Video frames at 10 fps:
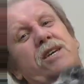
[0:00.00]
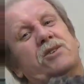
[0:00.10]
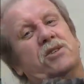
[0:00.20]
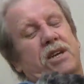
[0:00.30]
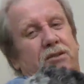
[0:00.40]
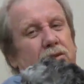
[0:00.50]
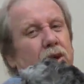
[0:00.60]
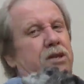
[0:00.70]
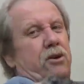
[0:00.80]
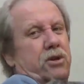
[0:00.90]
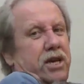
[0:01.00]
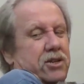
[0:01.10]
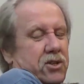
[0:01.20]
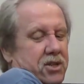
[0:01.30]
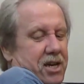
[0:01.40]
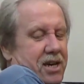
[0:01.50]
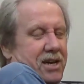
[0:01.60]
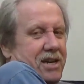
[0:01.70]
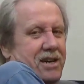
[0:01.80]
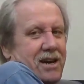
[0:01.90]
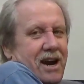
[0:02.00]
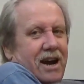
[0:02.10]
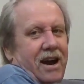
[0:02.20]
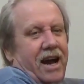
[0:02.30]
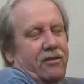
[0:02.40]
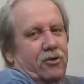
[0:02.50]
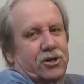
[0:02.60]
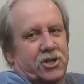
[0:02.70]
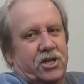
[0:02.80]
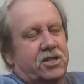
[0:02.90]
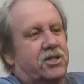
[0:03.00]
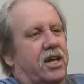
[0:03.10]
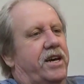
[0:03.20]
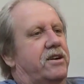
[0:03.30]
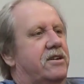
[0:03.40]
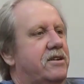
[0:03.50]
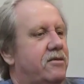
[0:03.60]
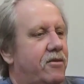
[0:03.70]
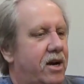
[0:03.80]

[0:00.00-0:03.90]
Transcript: kisses. I don't want no kisses. All right, we'll see you later.